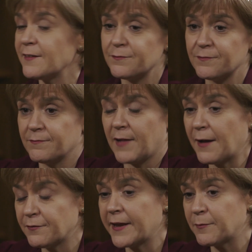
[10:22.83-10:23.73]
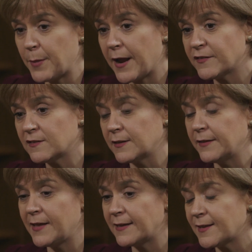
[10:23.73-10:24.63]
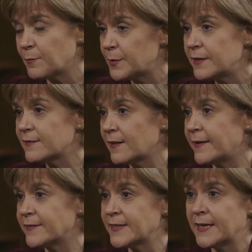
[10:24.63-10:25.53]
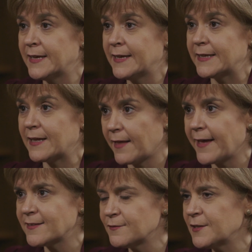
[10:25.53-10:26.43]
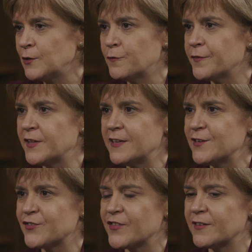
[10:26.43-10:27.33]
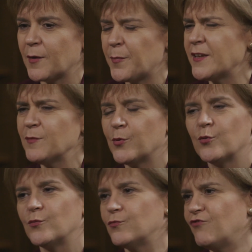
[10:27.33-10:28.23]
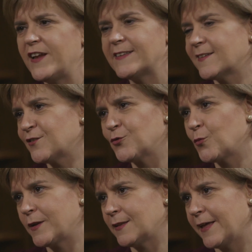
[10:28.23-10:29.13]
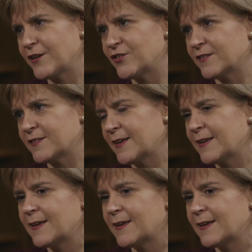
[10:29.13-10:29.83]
I've, I've learned personally and the SNP has learned collectively over the years that opinion poll ratings don't win elections.